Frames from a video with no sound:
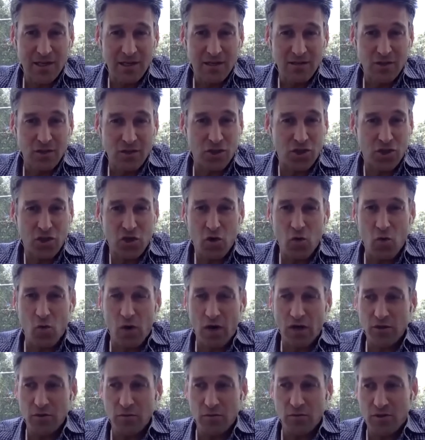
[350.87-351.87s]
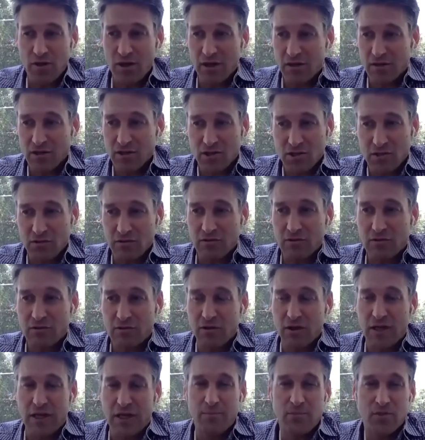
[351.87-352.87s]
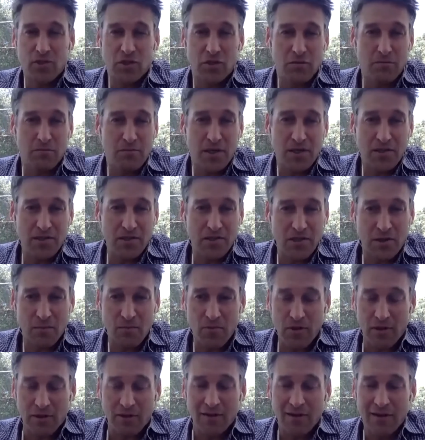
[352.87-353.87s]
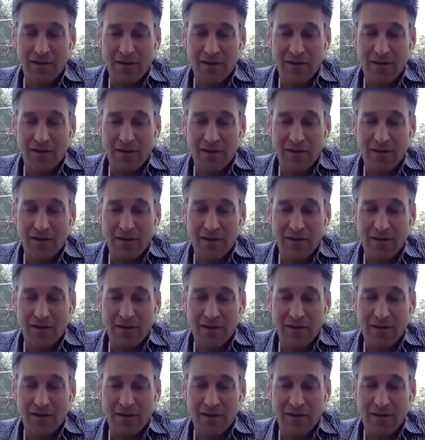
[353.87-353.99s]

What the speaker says: to show why you think a certain claim term means something.